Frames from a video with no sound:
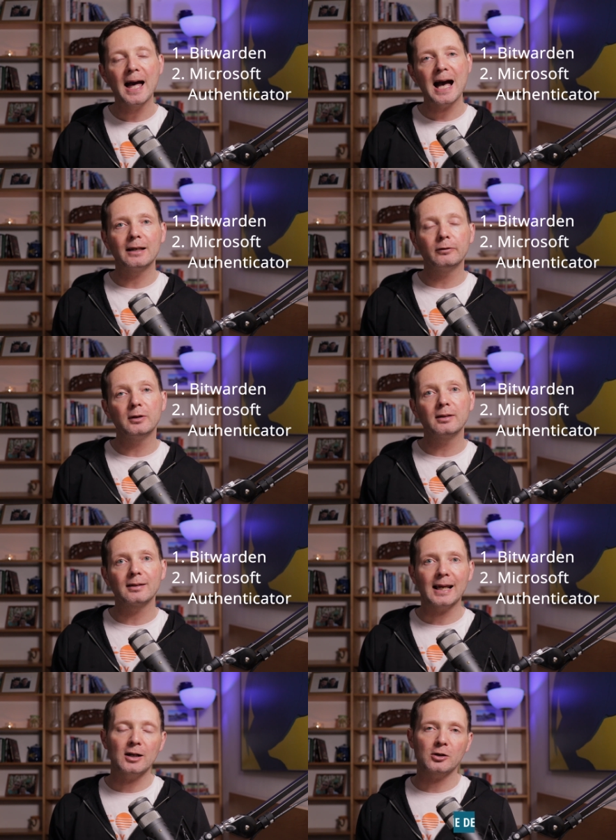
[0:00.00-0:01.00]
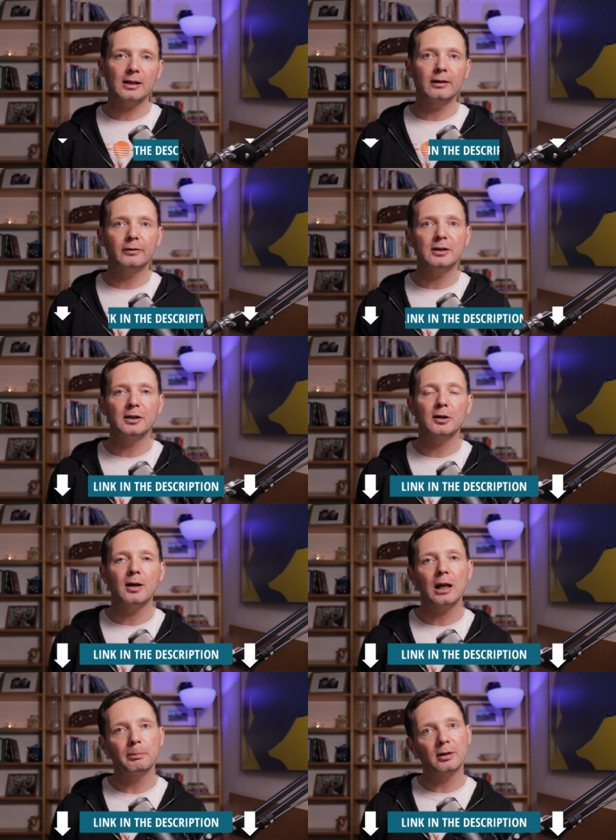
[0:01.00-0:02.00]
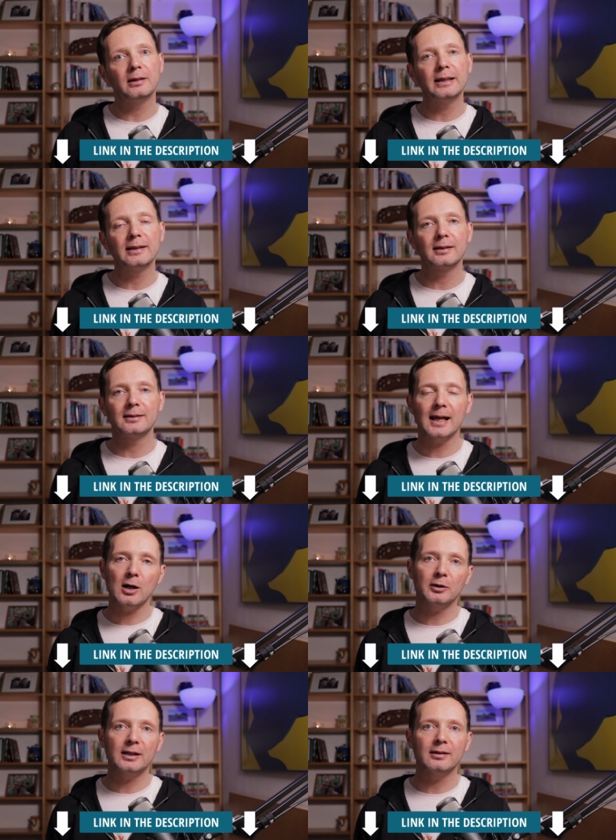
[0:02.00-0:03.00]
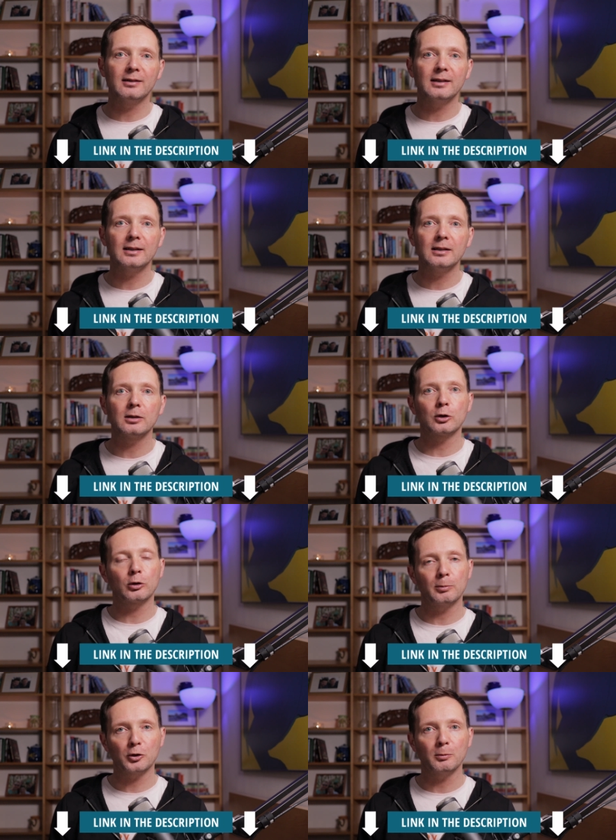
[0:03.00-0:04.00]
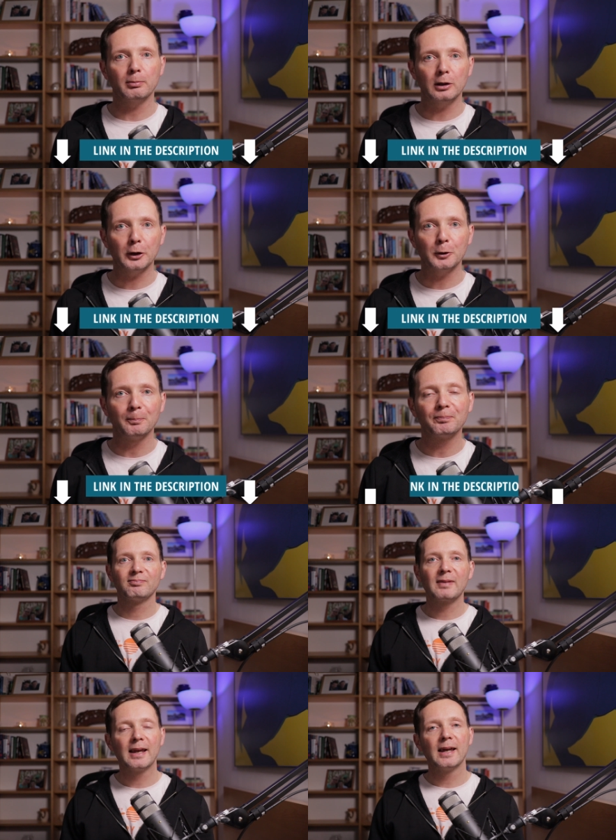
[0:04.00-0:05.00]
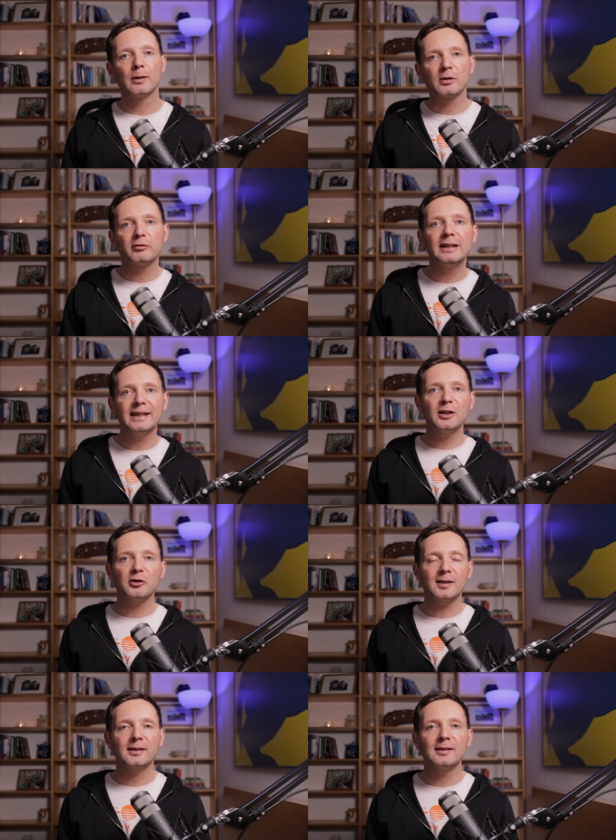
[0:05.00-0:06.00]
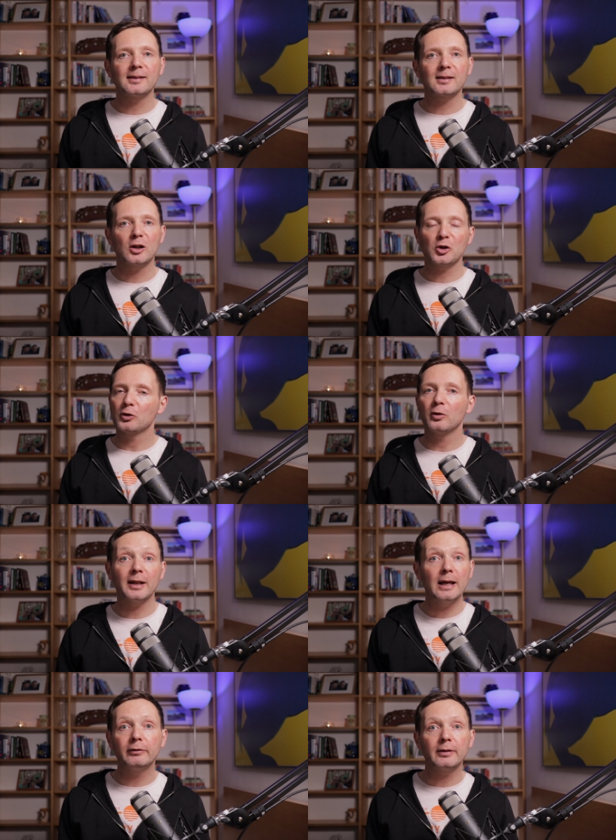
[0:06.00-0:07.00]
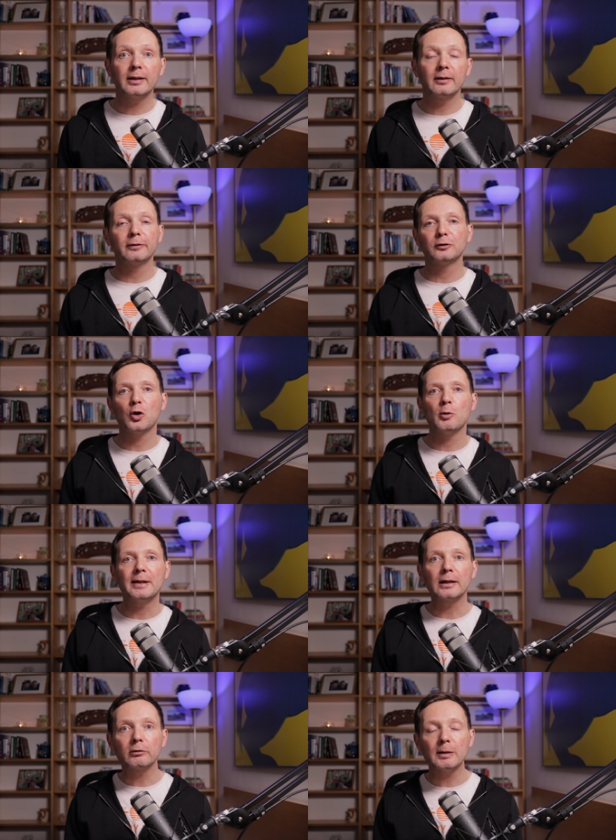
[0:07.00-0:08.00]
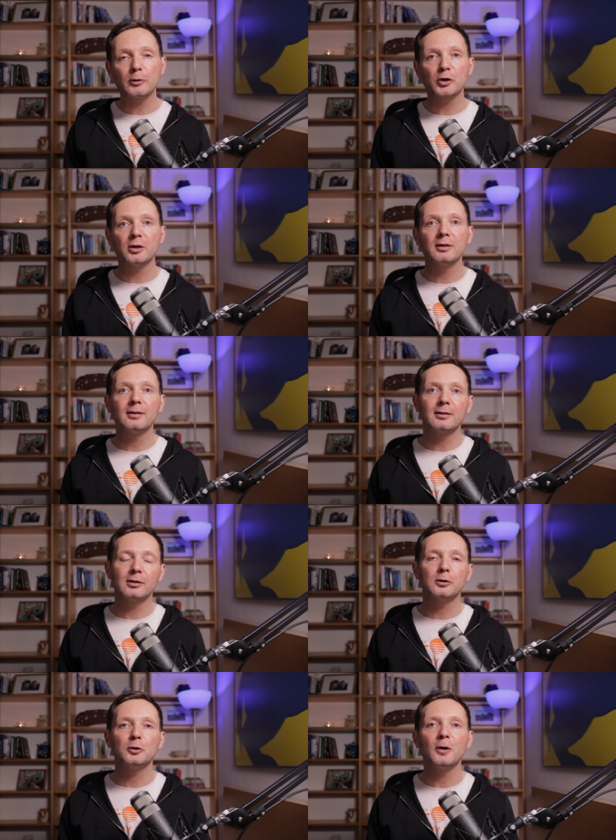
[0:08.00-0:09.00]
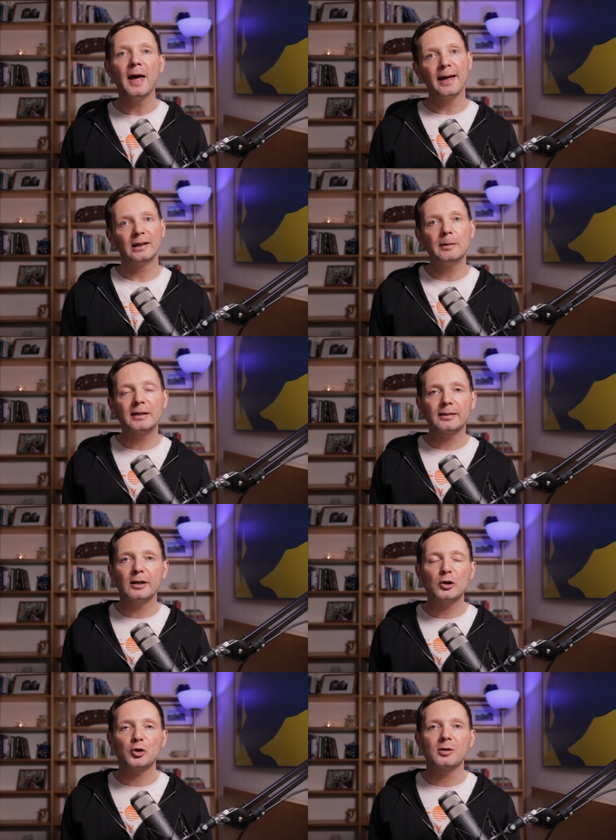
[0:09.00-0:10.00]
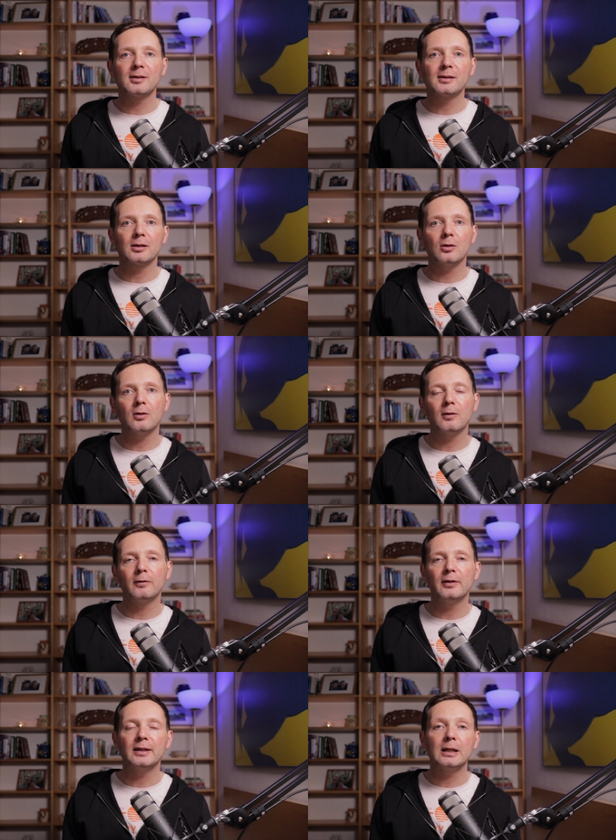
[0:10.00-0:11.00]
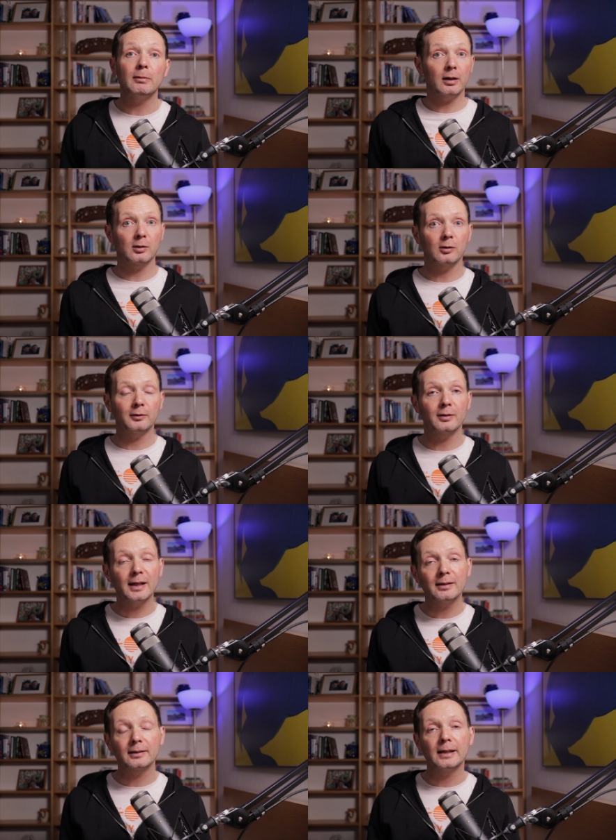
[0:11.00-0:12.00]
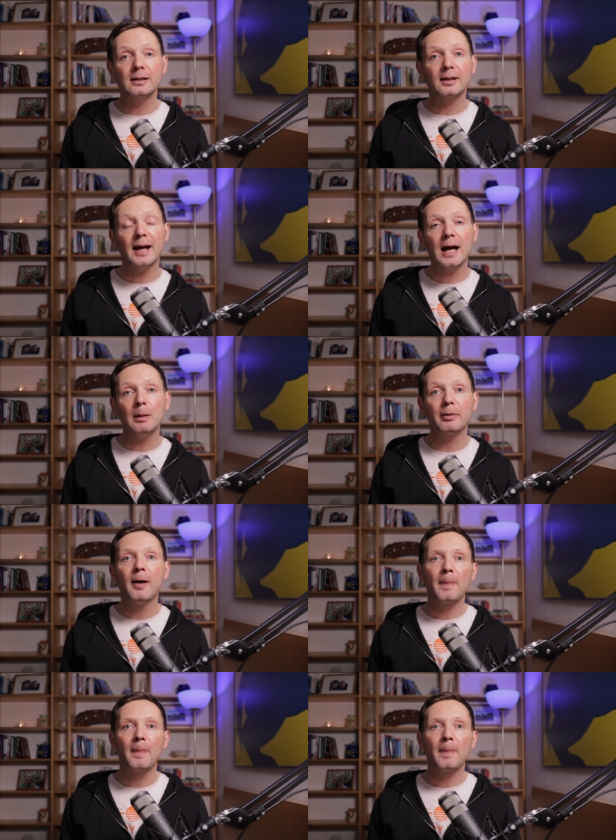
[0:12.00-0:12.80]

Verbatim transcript: And if you didn't catch that video, I'll put a link down in the description below. There was a really interesting discussion on everything from encryption to limitations of the Microsoft Authenticator app